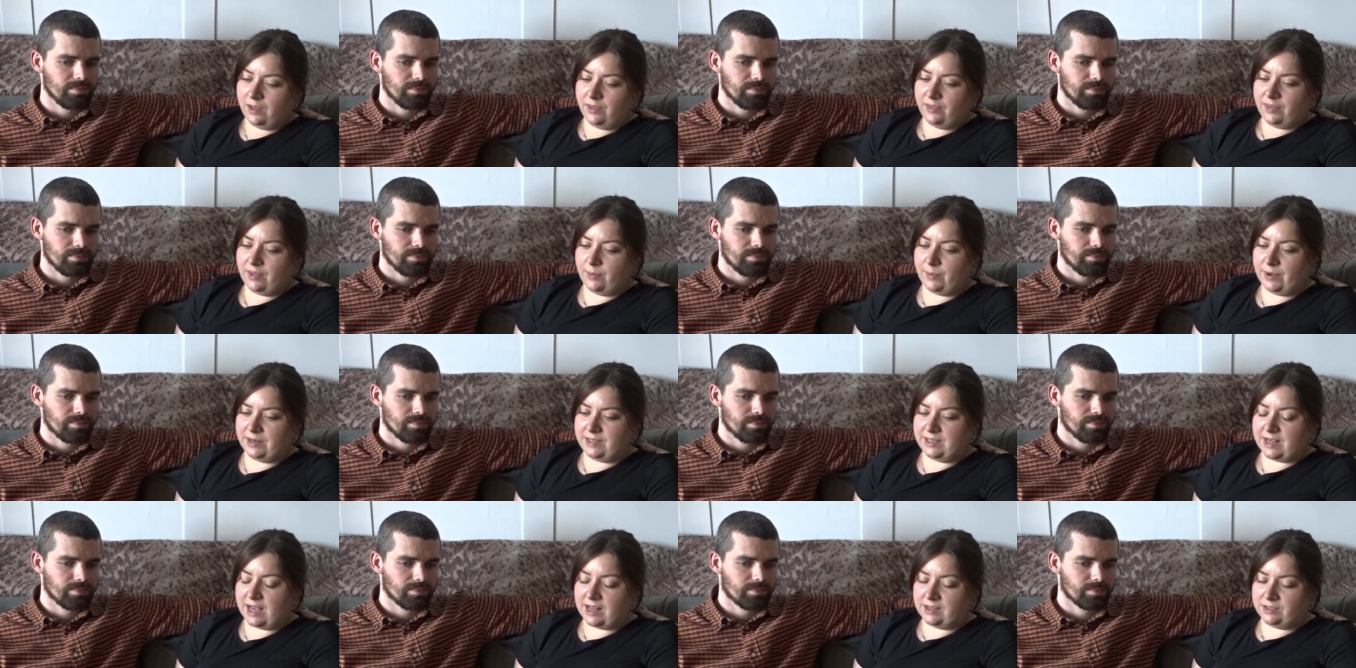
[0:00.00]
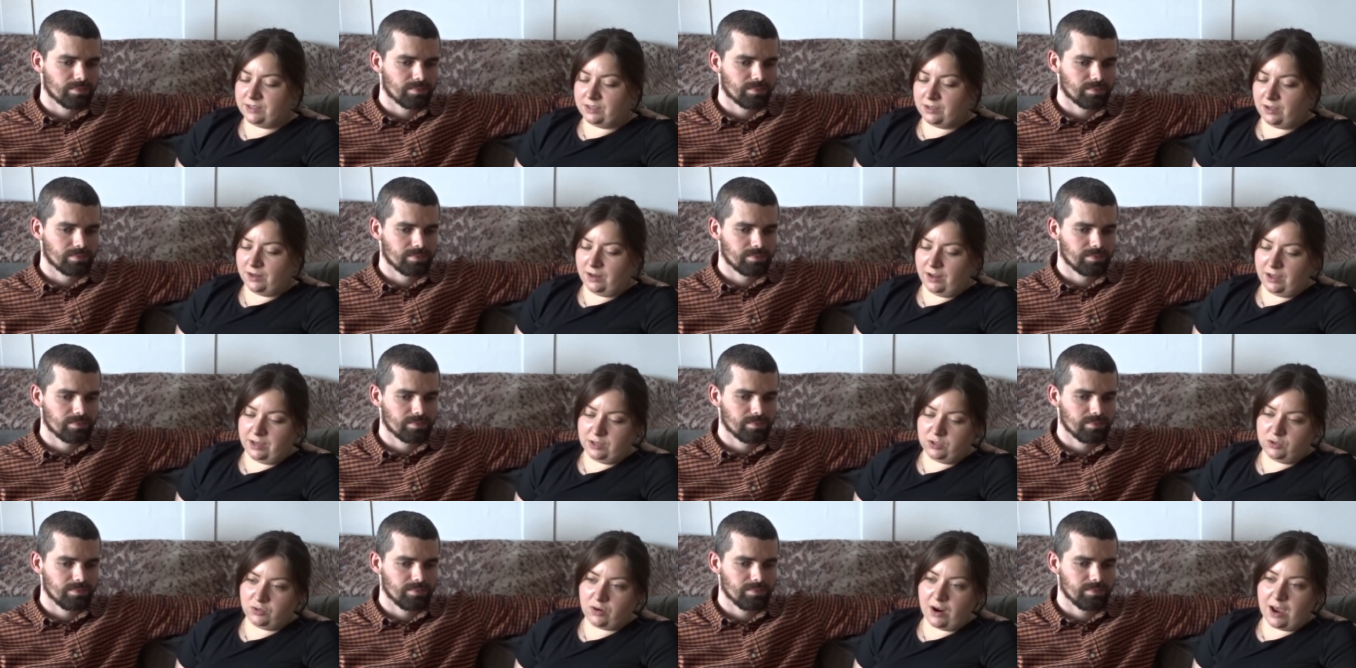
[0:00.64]
Speaker 1: that my dad's got
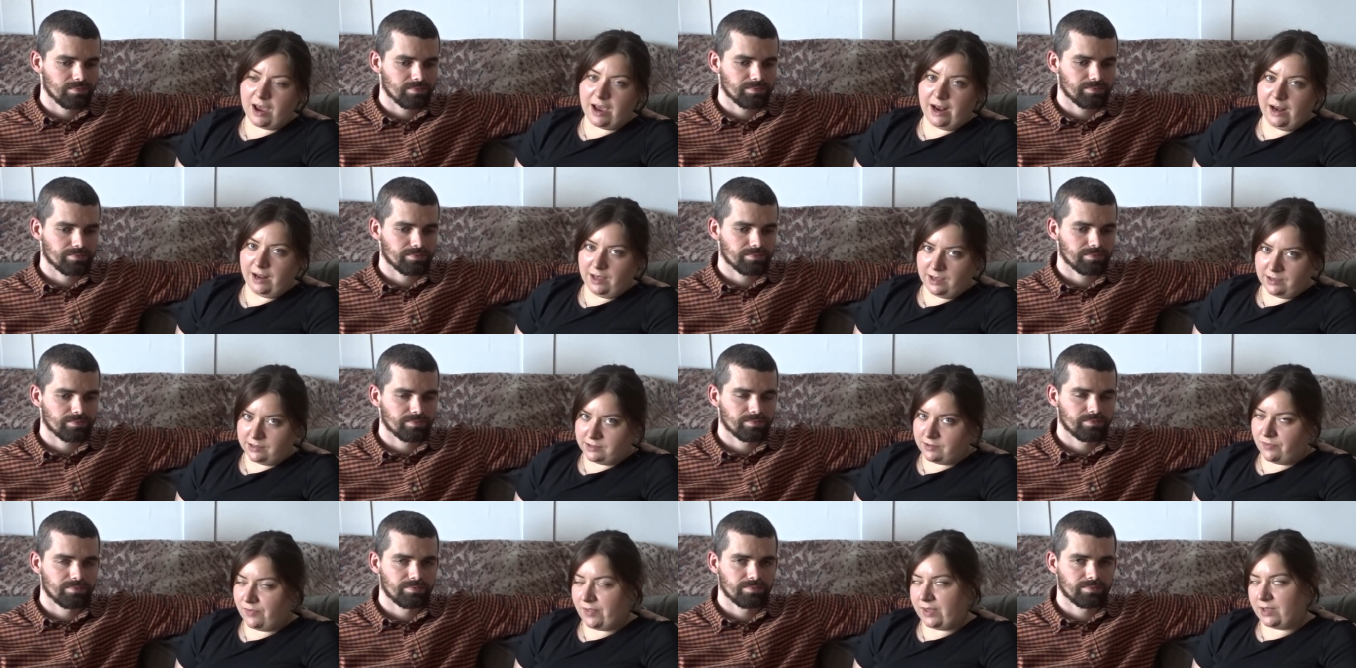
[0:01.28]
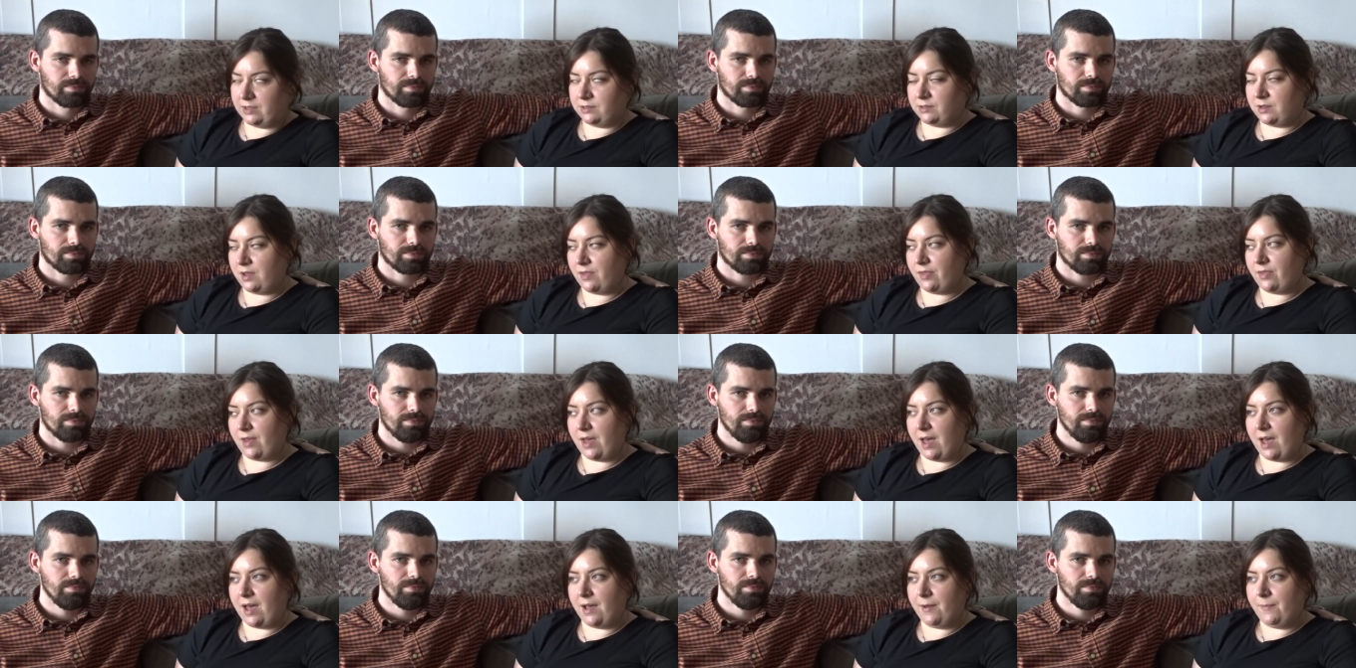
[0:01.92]
like trailers and things like
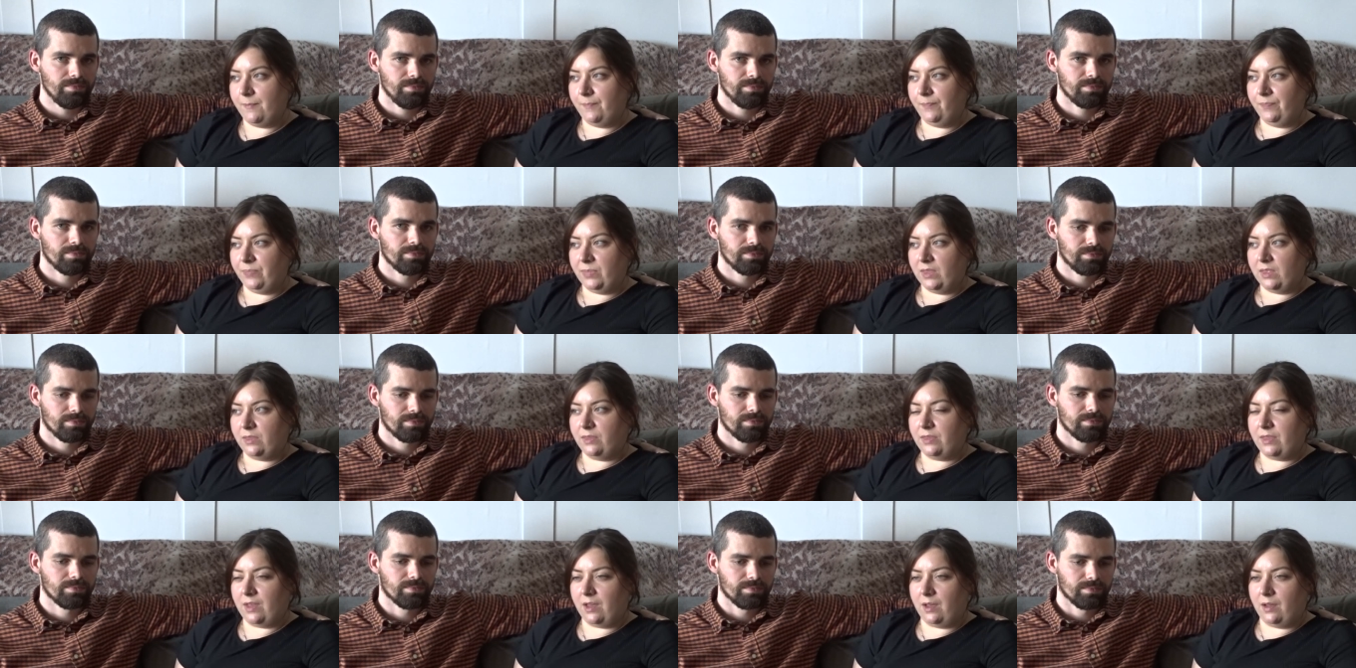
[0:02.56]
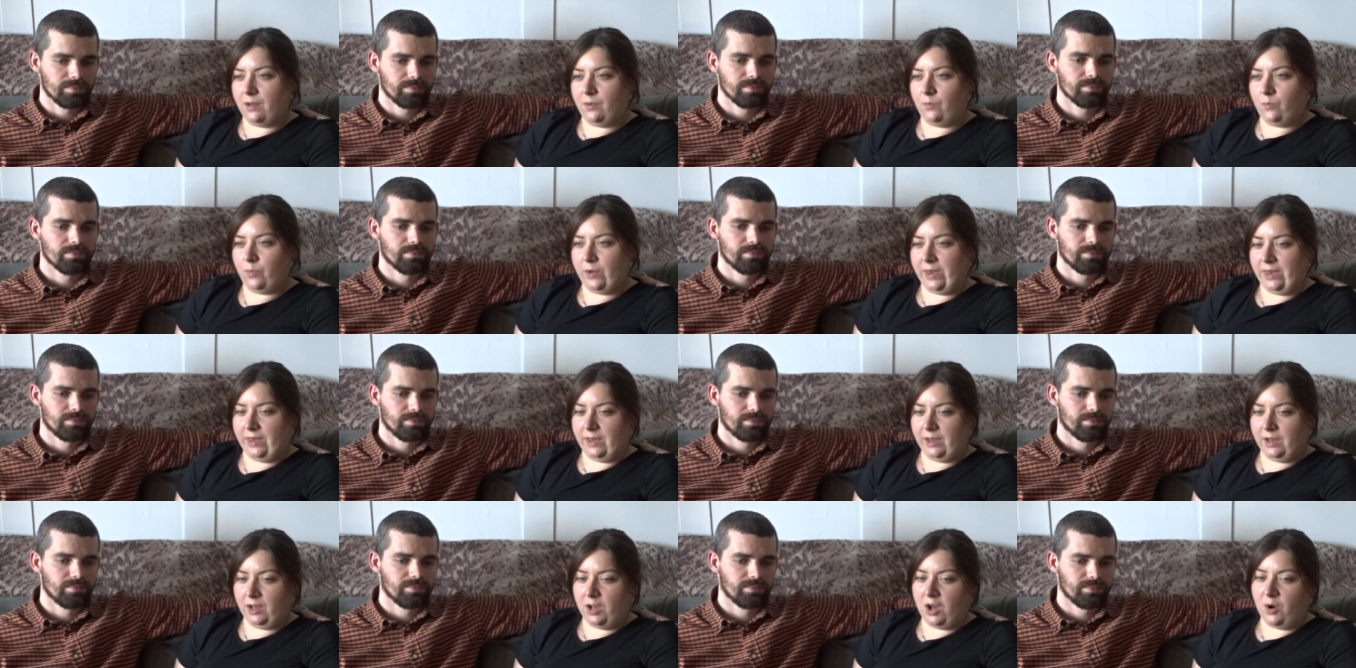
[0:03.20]
that that we
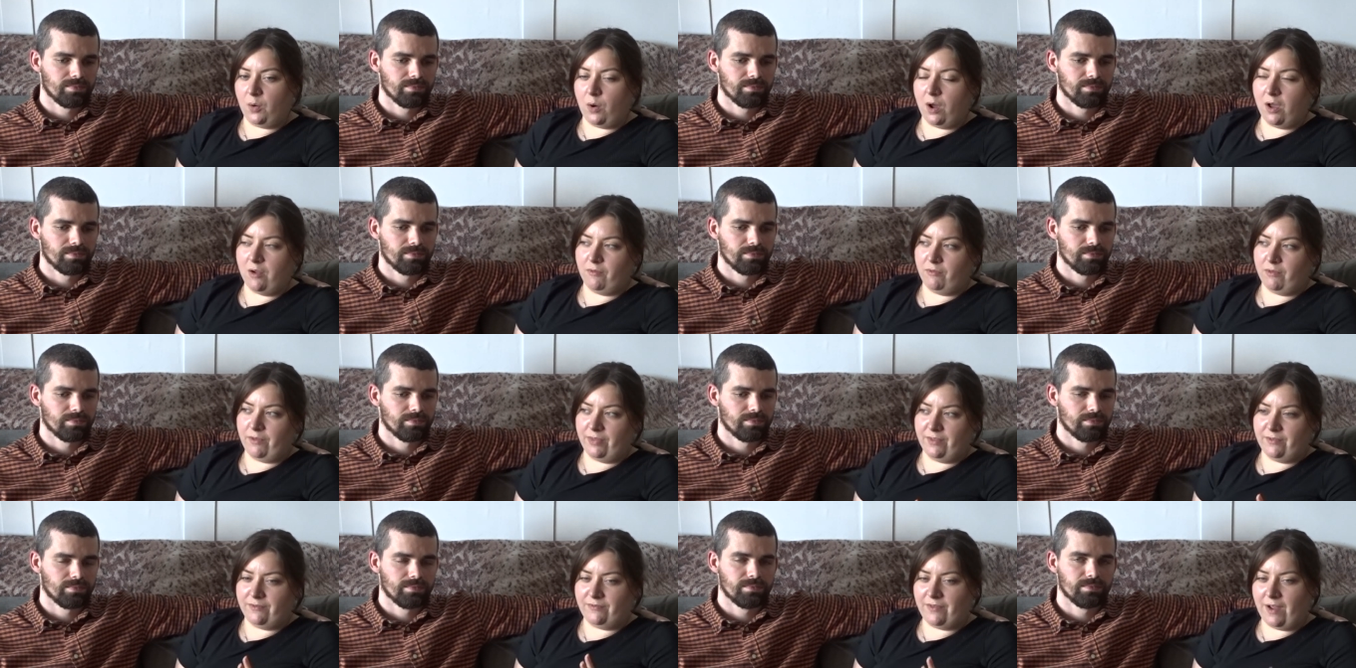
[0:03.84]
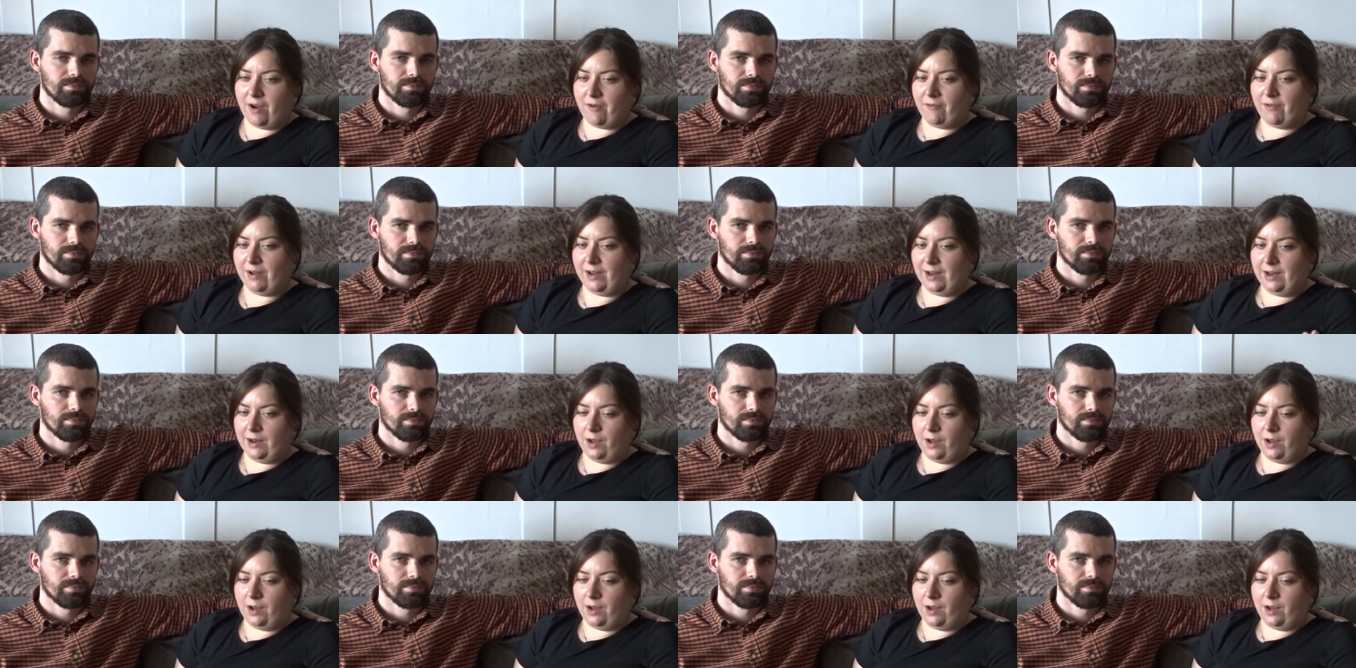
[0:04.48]
can go over on the ferry,